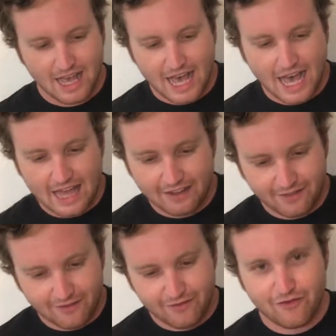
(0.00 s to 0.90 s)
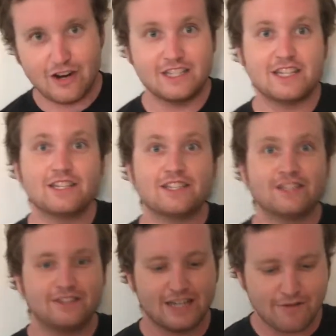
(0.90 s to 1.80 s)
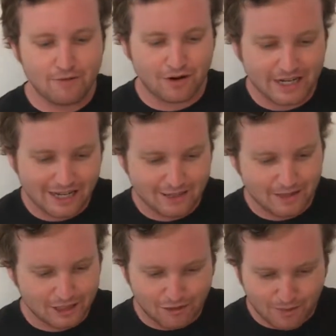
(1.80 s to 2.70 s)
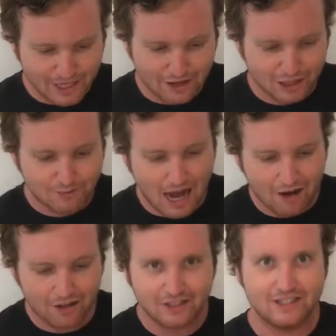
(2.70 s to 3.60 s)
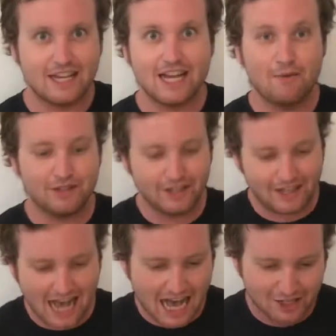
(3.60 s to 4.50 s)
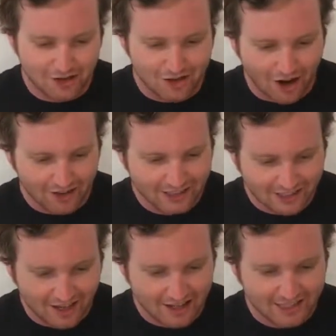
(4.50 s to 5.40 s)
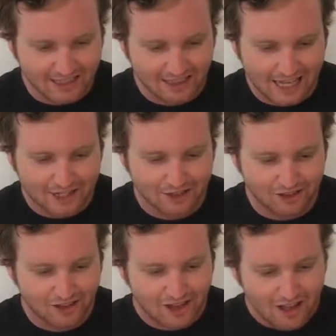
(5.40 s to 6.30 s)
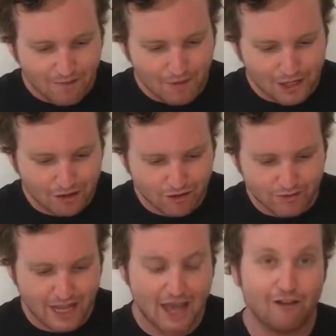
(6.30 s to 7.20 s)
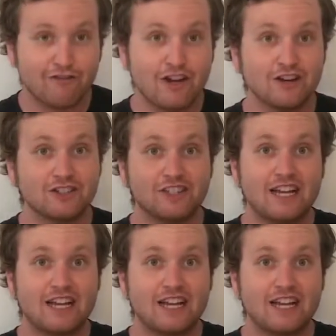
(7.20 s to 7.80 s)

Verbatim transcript: And for instance, to give you more details about the sweet potato spirals, they come with a cashew garlic sauce and lentil mushroom kale fritters.